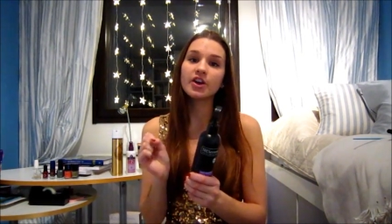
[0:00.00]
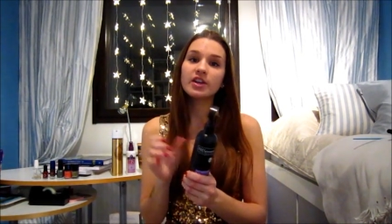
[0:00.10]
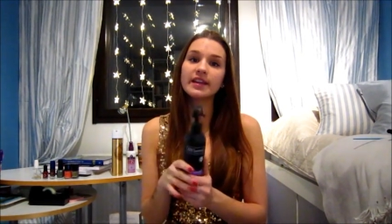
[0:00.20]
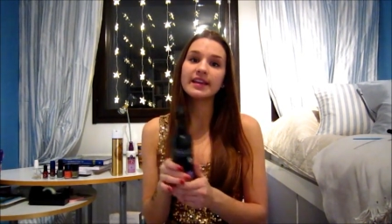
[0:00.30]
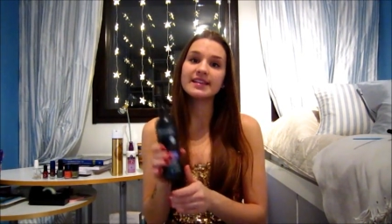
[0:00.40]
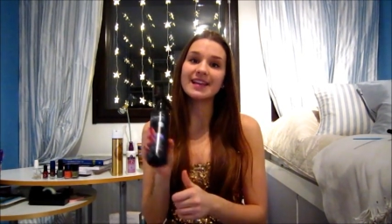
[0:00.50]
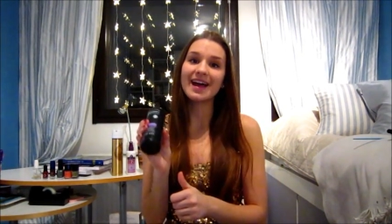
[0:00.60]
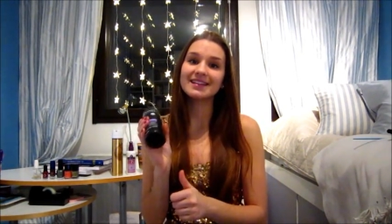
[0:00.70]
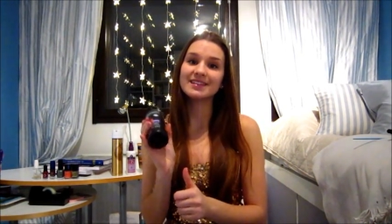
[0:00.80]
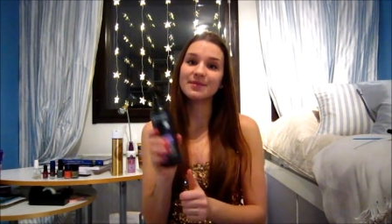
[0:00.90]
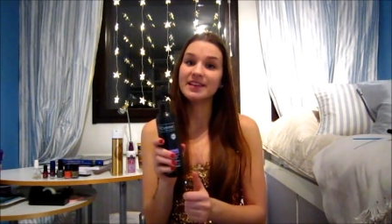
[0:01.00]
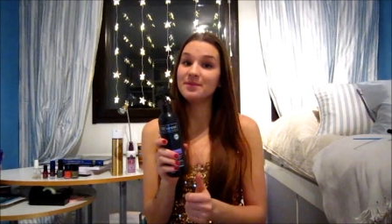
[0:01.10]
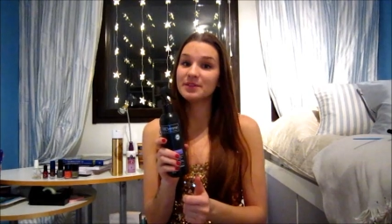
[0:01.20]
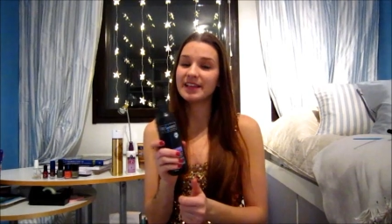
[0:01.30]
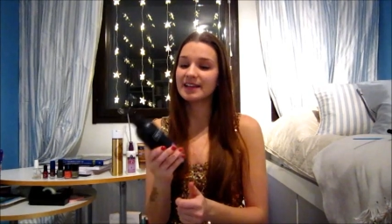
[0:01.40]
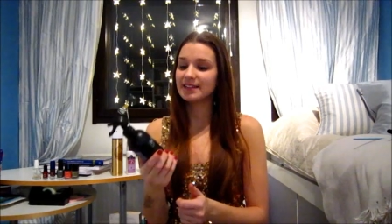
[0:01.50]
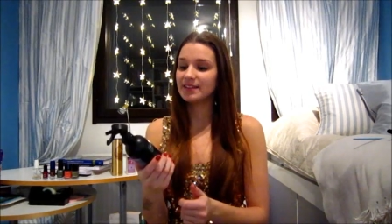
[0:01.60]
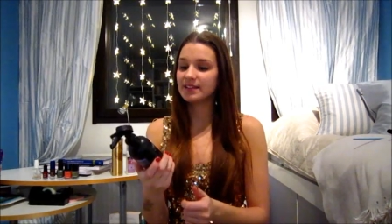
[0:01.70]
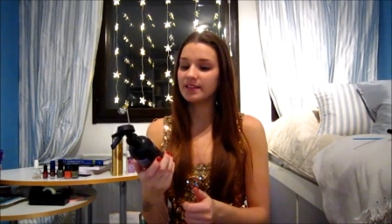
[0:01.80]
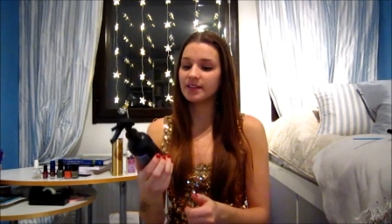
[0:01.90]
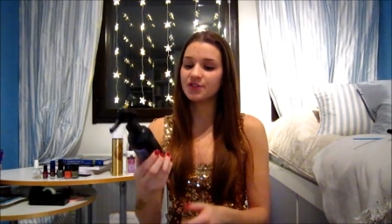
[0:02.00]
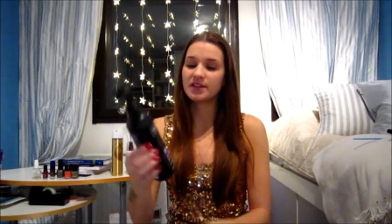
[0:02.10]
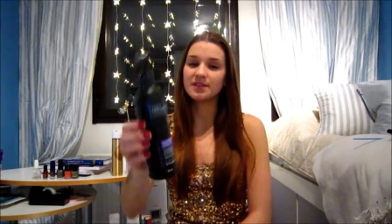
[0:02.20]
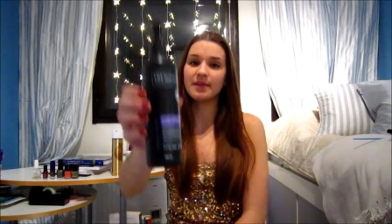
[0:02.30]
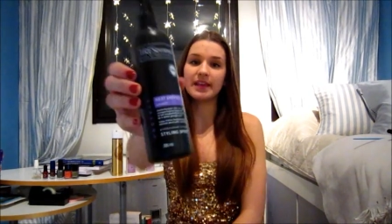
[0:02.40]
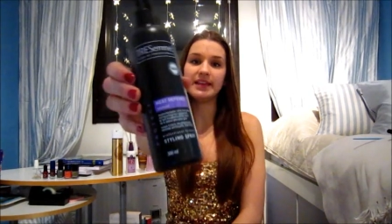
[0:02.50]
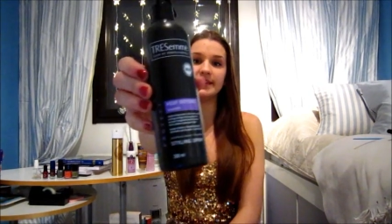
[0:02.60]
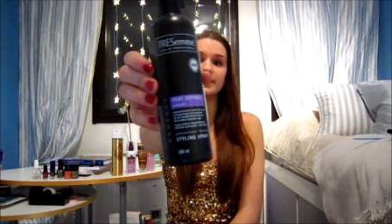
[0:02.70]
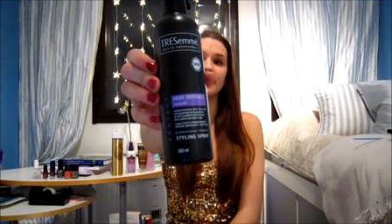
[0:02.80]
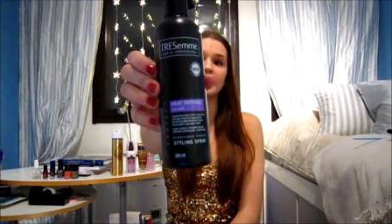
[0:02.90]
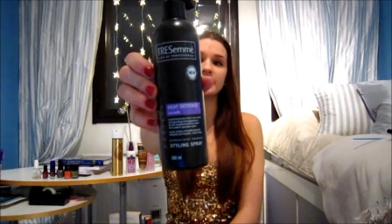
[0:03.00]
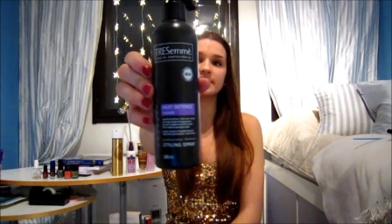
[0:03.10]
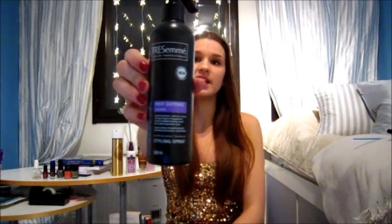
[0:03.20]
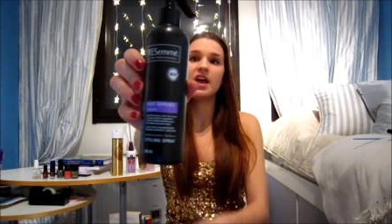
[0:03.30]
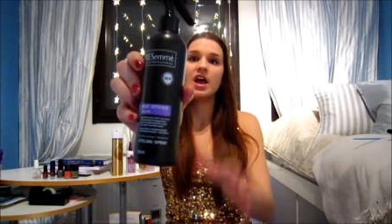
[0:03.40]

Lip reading: curling is add some heat protectant. This is the Tresemme Heat Defense